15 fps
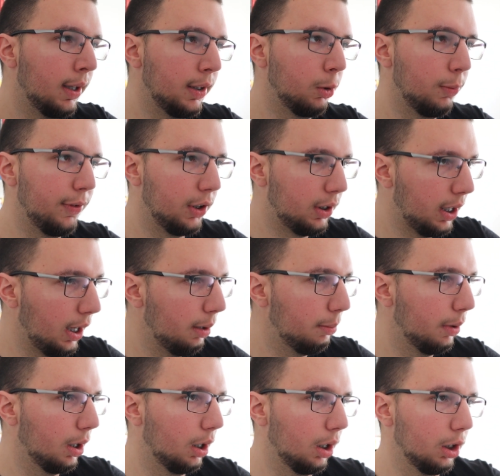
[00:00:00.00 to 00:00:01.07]
Now, if you
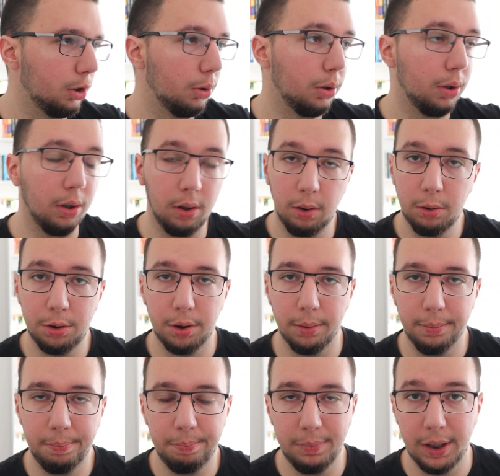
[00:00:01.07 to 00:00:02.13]
came uh, to the
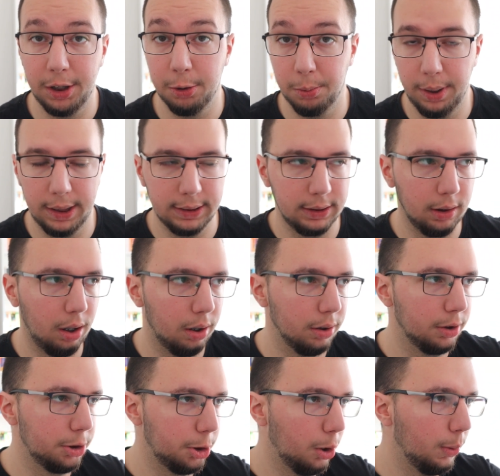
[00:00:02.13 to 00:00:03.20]
conclusion that your ads
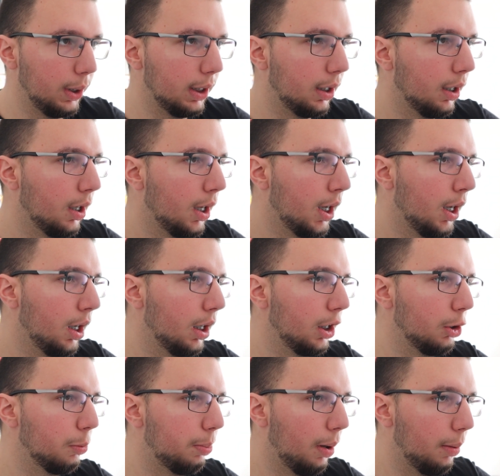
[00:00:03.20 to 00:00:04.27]
aren't showing, uh,
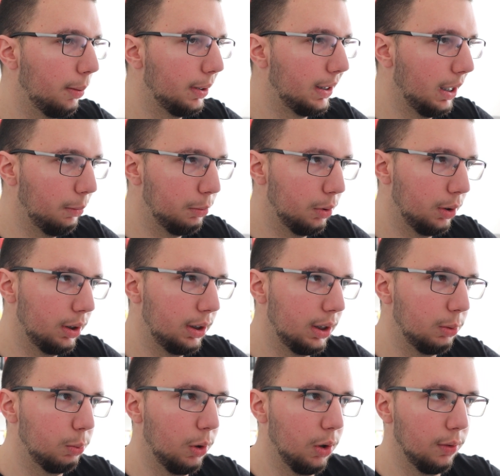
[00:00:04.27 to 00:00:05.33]
you probably came to it
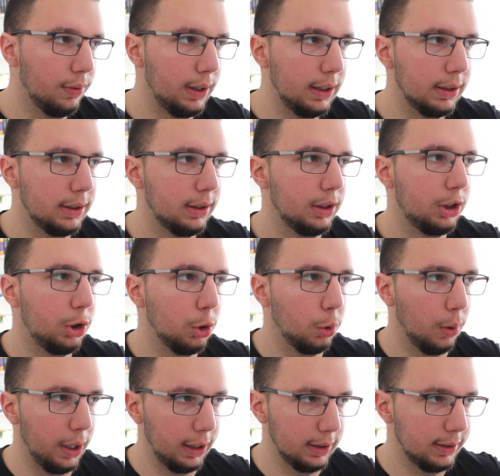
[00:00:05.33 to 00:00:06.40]
in one of these two
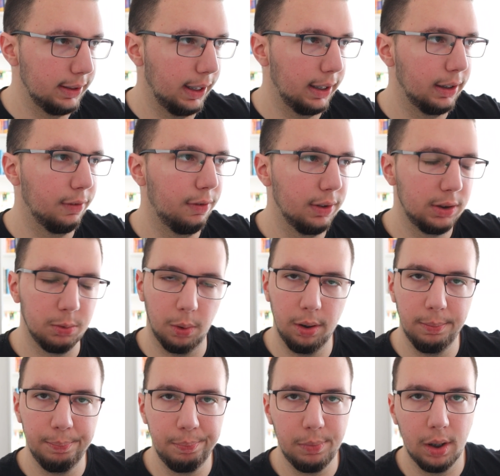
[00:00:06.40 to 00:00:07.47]
ways. And the first
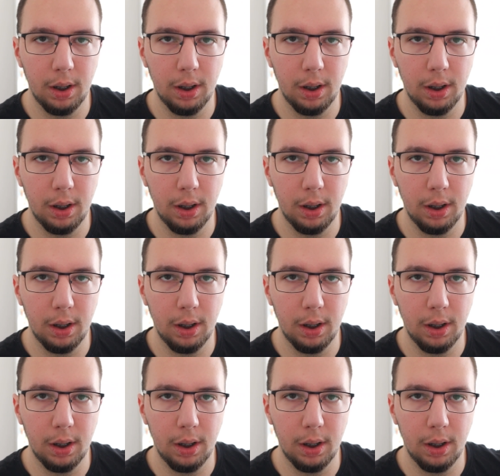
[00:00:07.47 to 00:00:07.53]
one